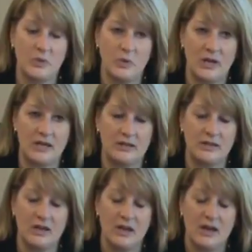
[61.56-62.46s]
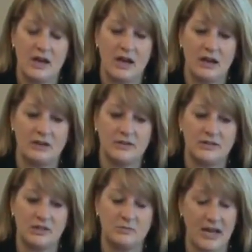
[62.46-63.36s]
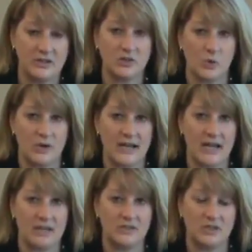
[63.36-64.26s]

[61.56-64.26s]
with some test score data.